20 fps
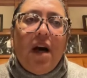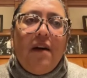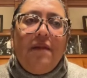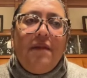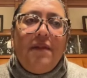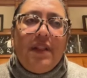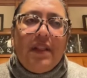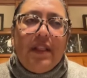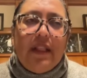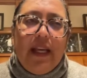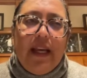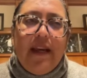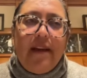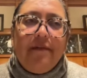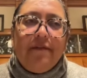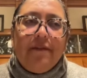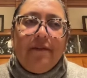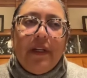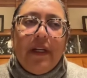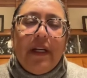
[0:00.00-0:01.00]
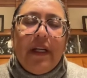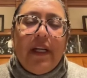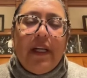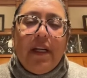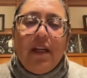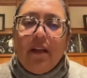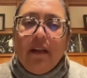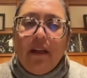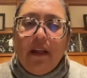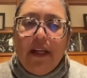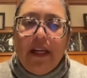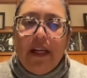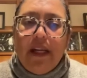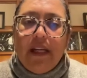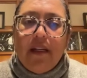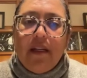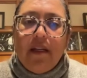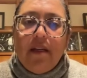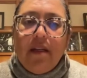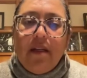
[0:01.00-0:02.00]
slavery
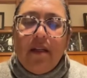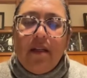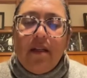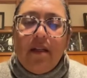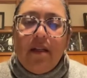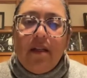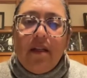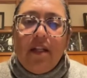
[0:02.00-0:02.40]
in